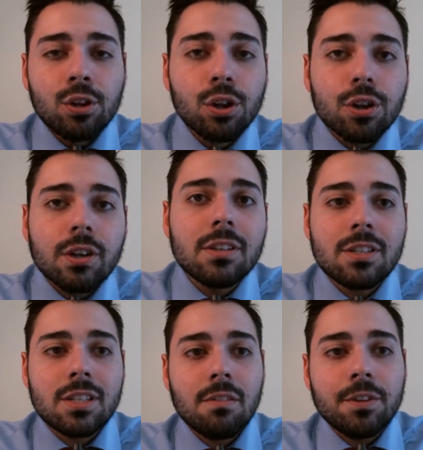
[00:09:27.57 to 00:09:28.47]
looking to
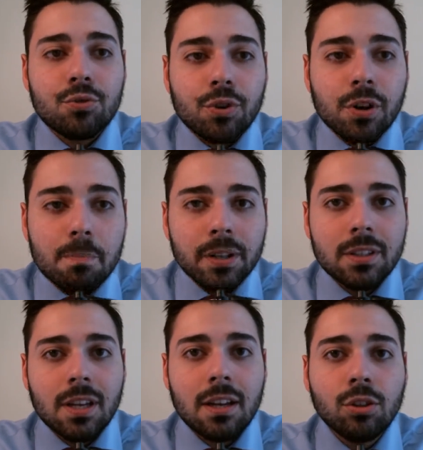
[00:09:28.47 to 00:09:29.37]
see if he's
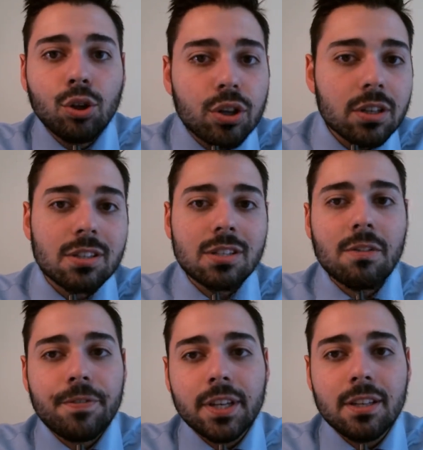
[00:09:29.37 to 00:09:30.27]
rehabilitated, looking to see
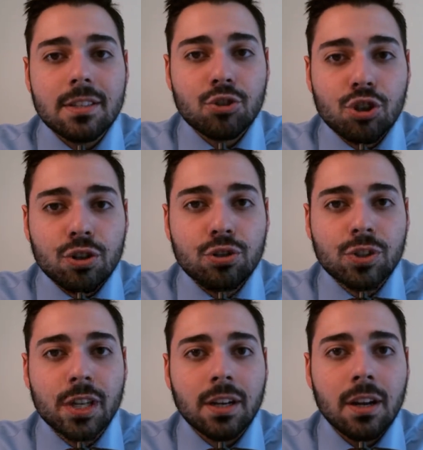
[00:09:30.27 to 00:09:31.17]
if he needs
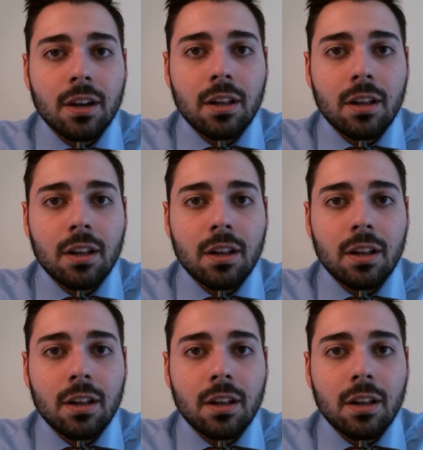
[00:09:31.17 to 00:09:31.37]
surgery,